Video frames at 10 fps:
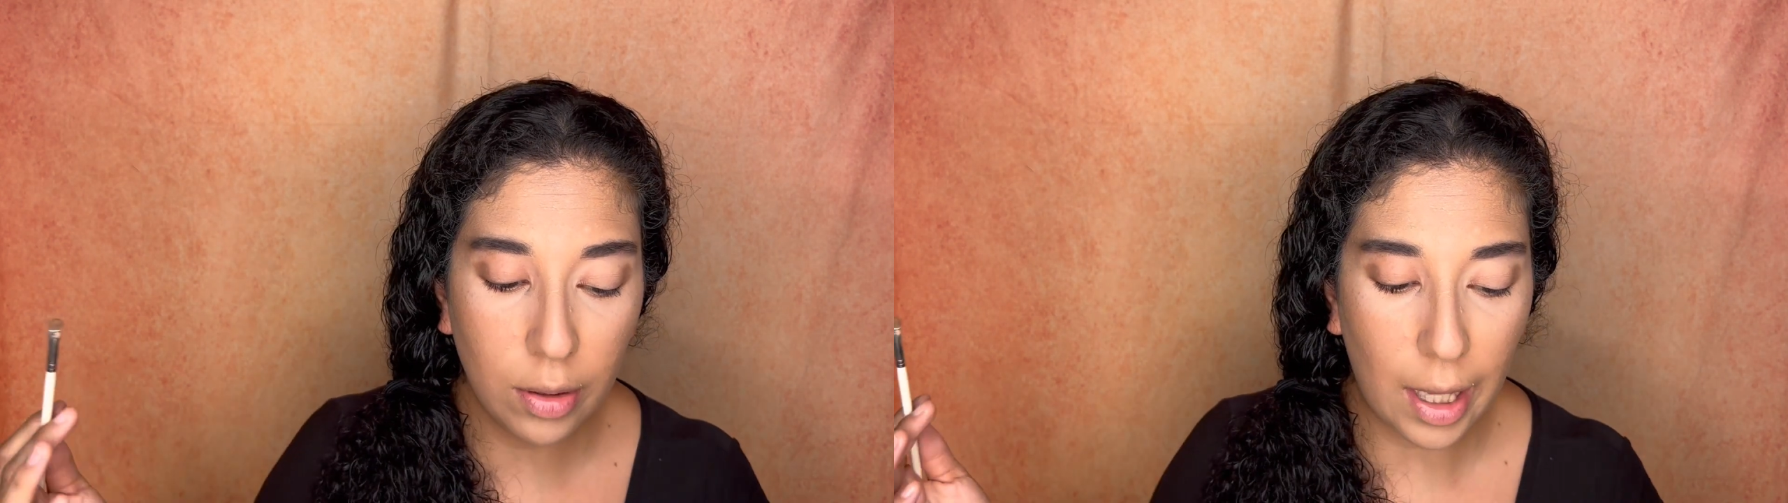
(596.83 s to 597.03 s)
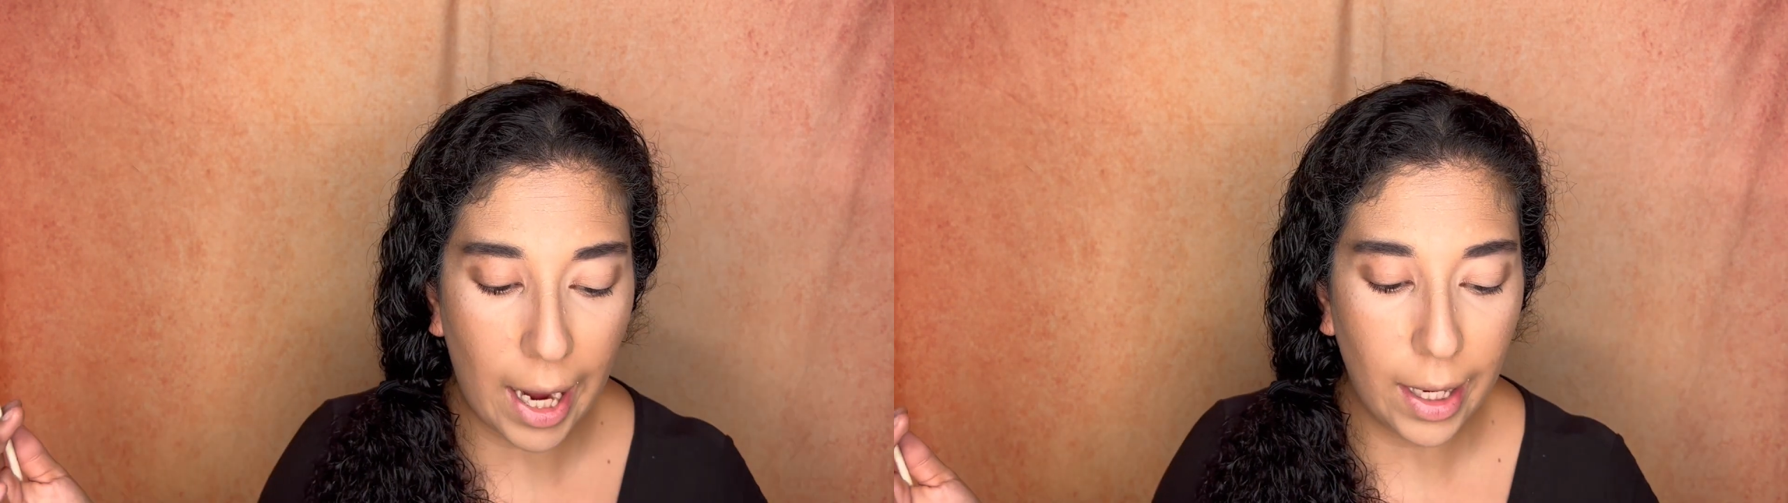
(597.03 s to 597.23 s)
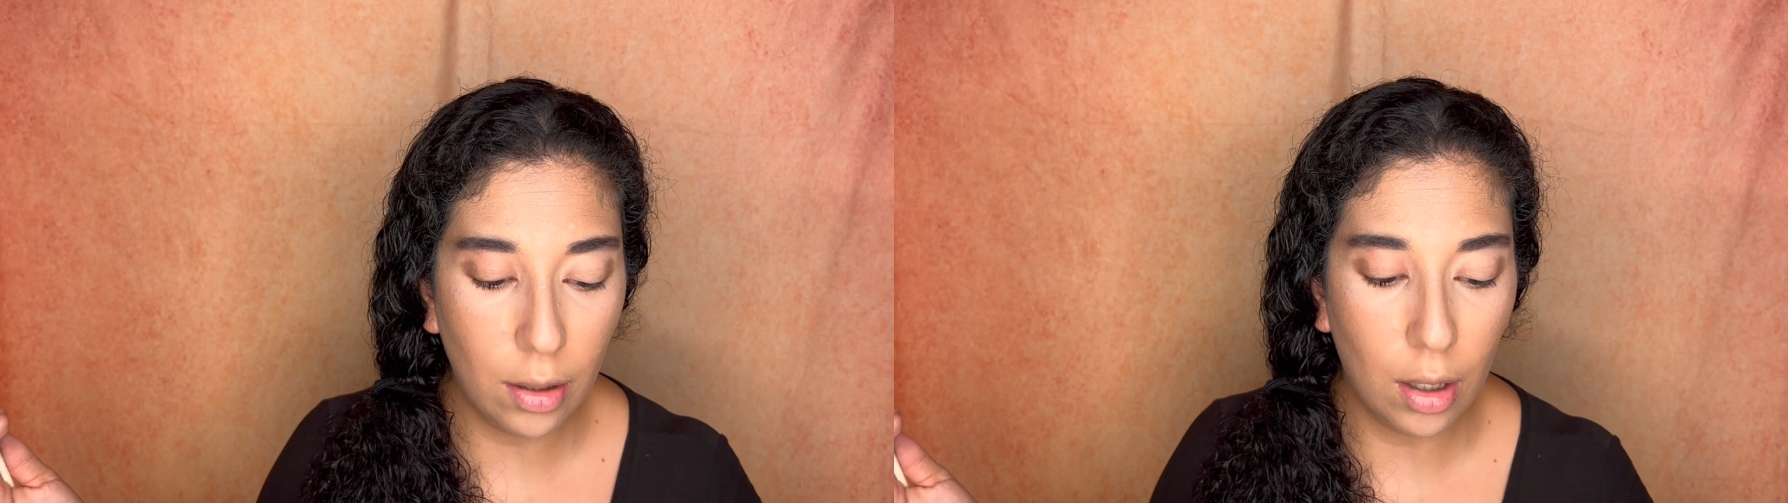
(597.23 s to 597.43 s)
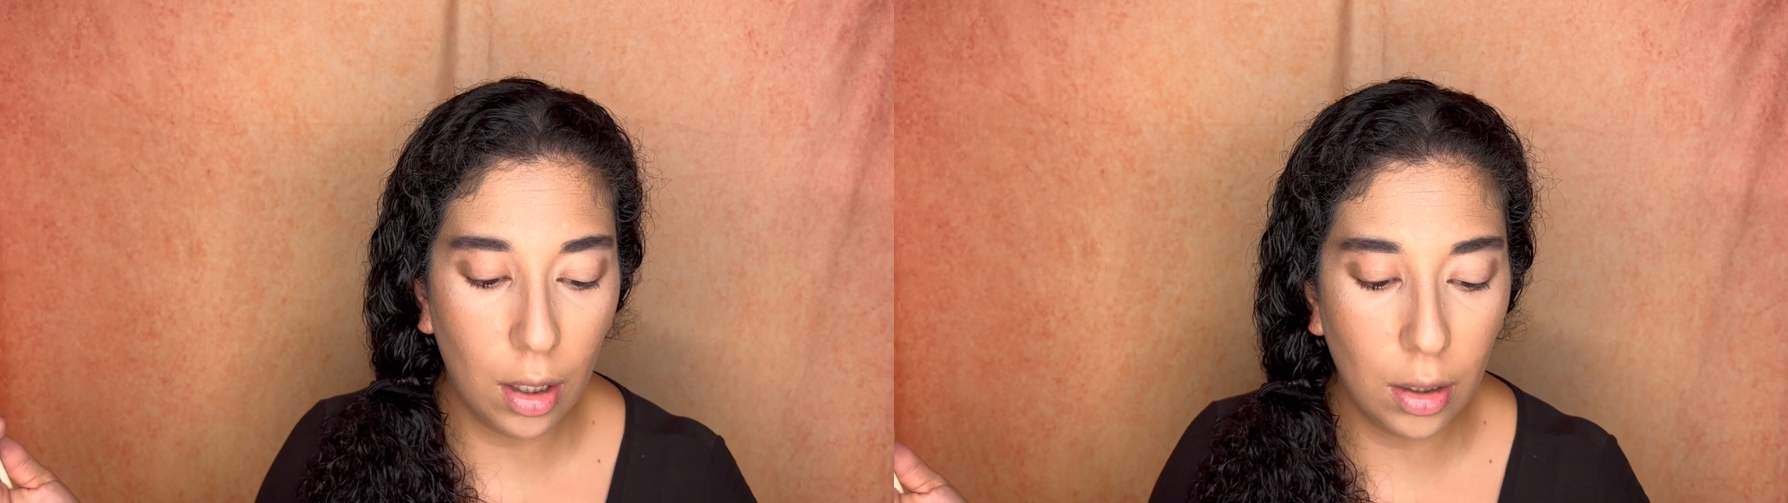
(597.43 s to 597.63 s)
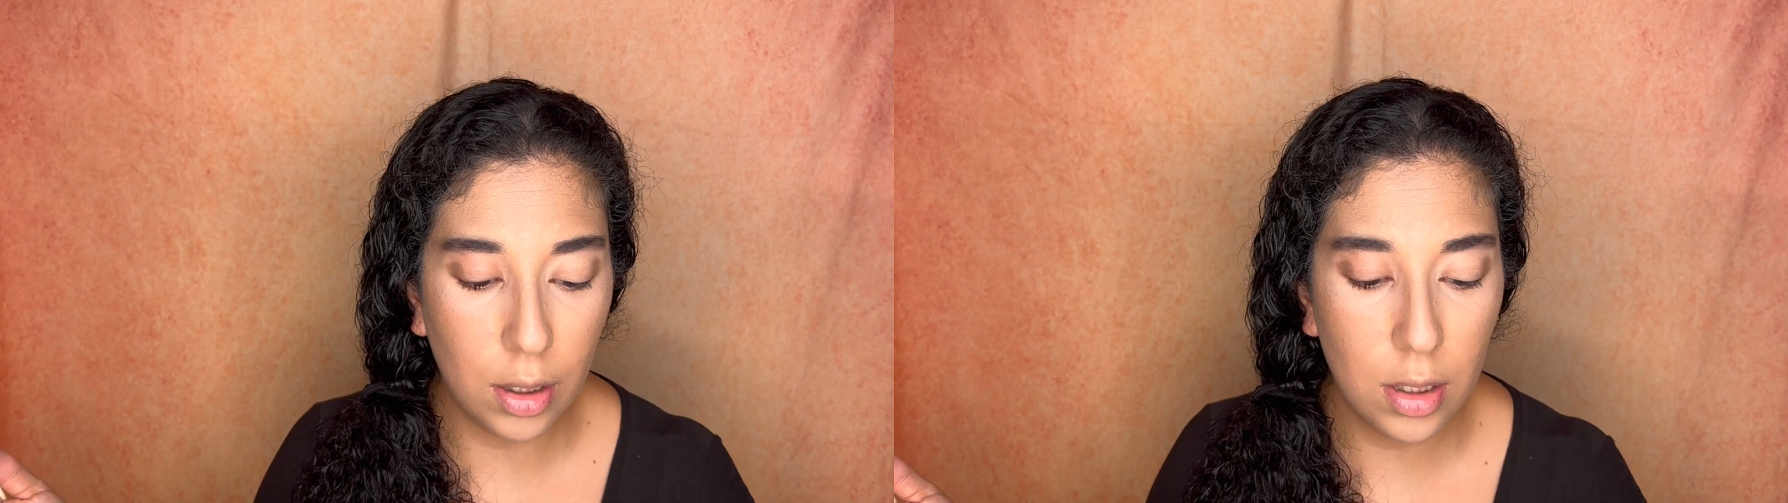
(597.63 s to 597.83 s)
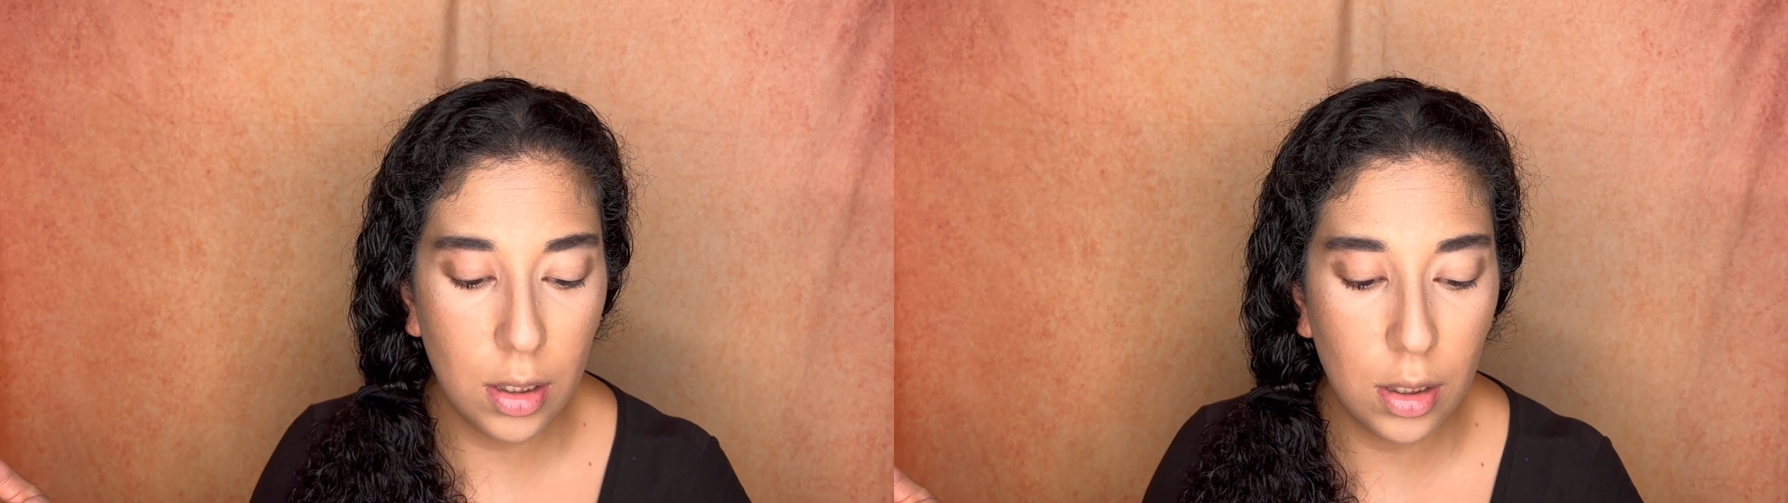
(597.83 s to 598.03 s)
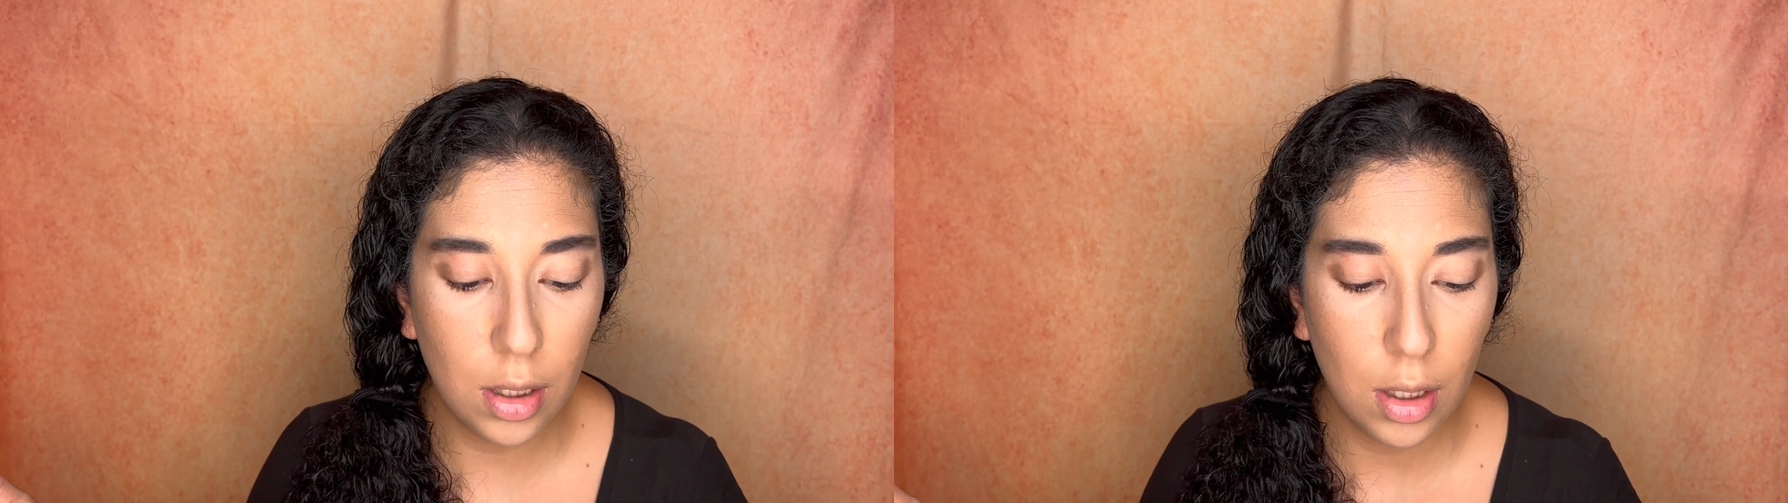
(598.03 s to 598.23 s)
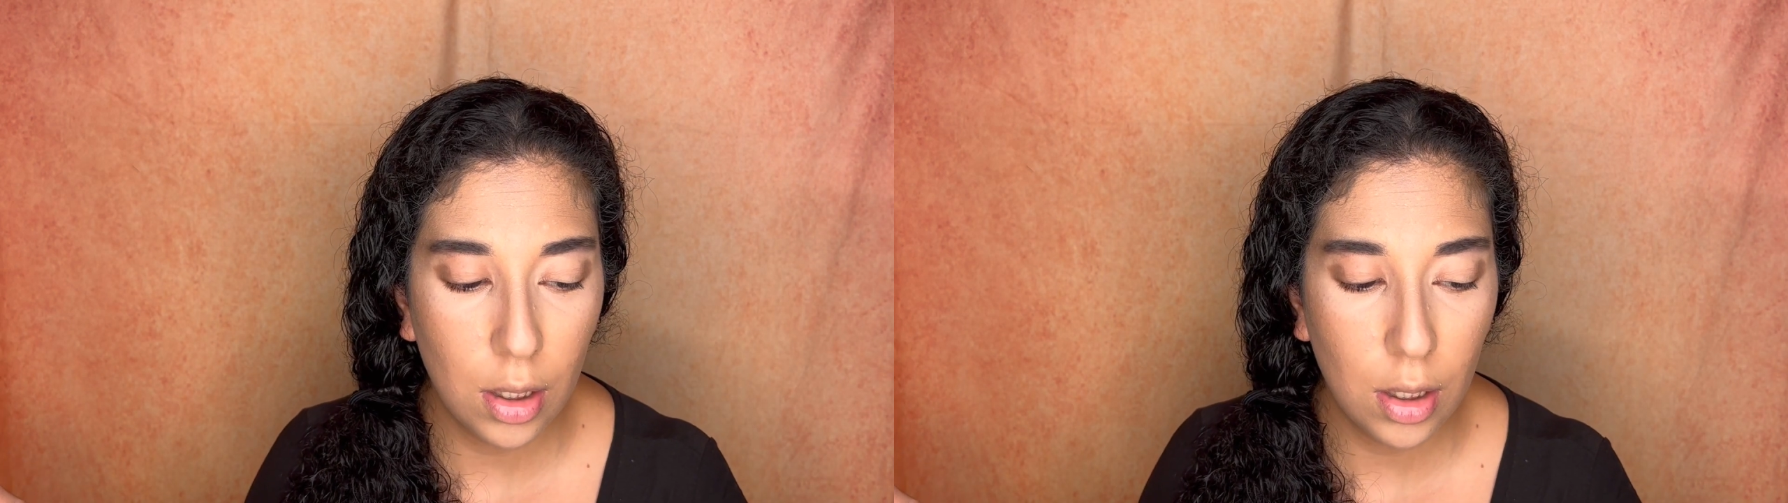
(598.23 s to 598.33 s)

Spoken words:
9 colors